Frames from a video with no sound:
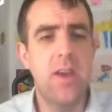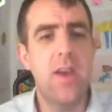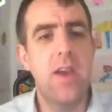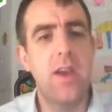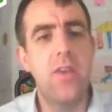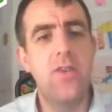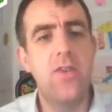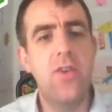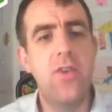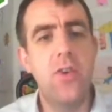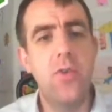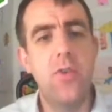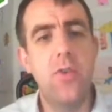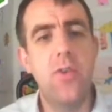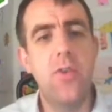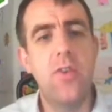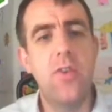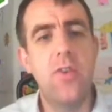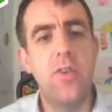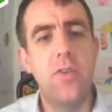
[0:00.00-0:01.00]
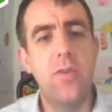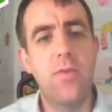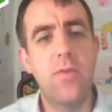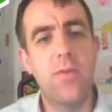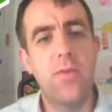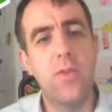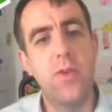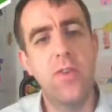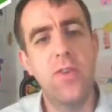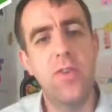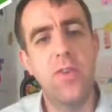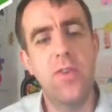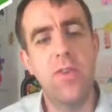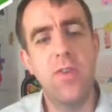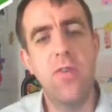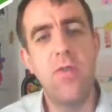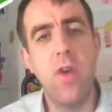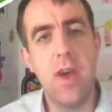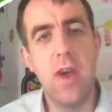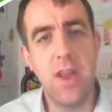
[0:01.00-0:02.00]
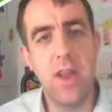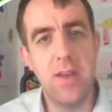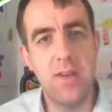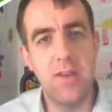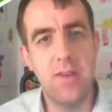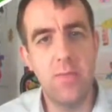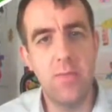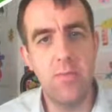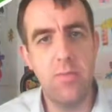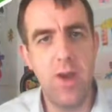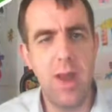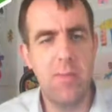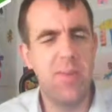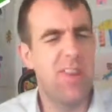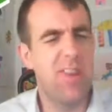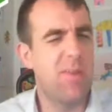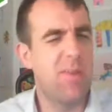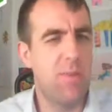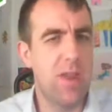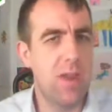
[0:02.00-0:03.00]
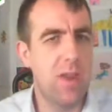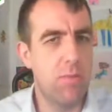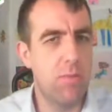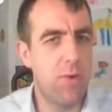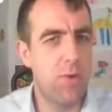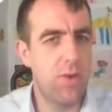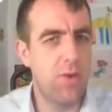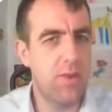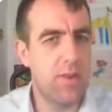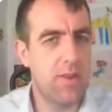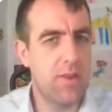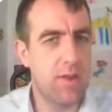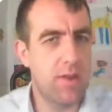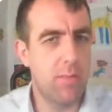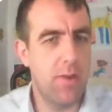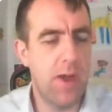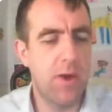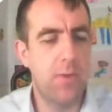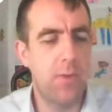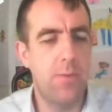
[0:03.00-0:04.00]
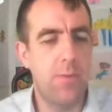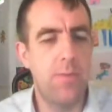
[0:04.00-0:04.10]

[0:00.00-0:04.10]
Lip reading: and 2 newtons of force to the right, perhaps it's being pushed somehow.